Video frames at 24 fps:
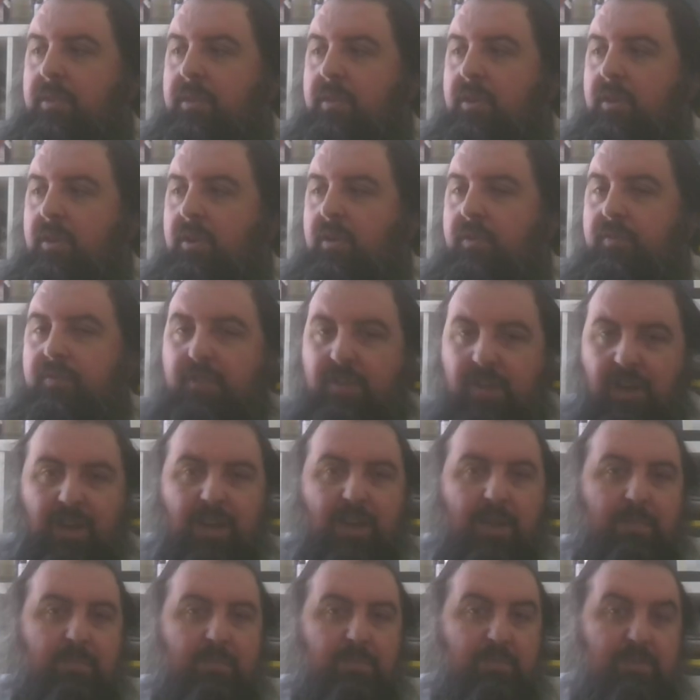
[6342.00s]
of
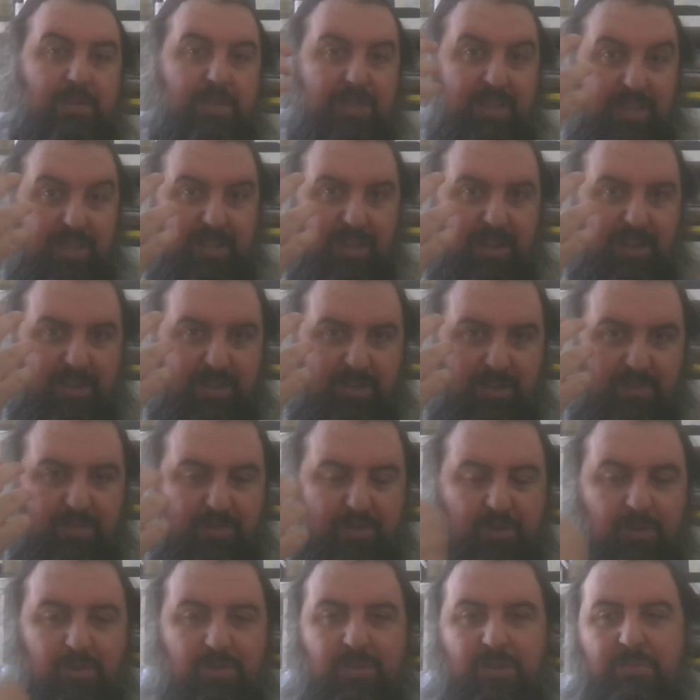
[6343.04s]
time, we see the idea of
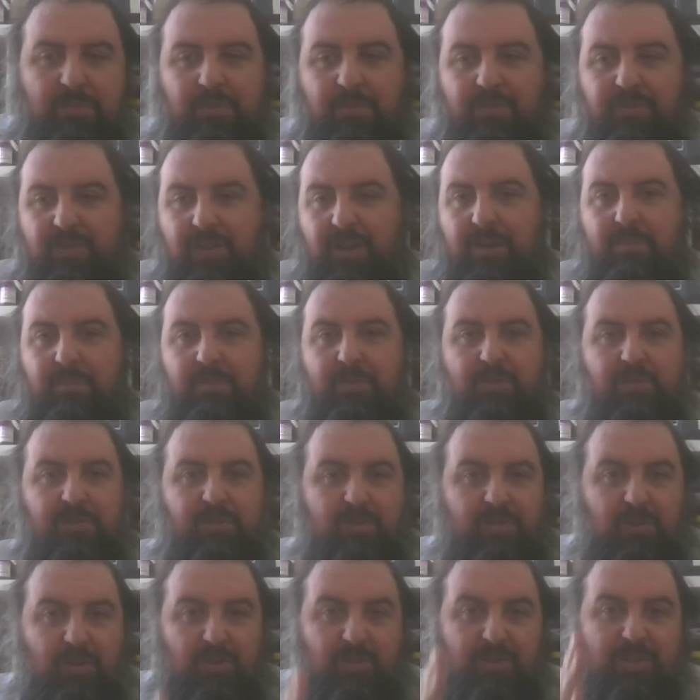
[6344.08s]
concept of time because
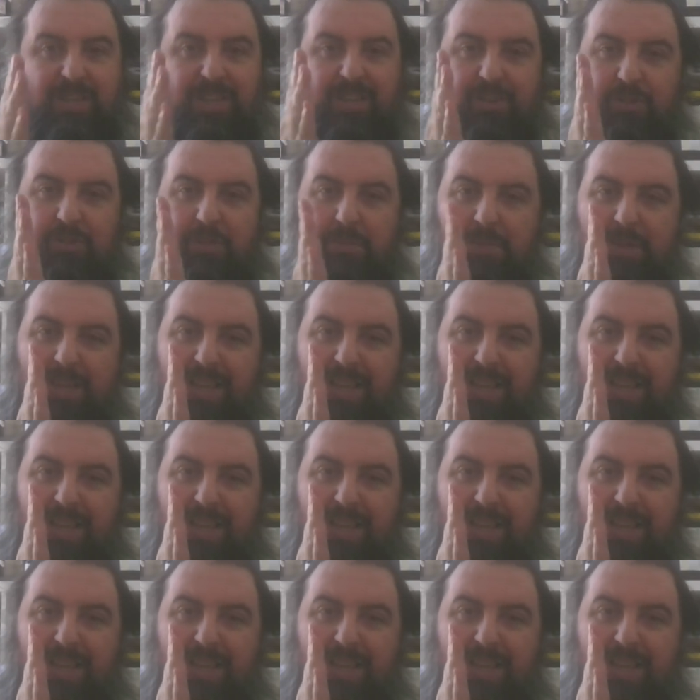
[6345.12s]
God killed them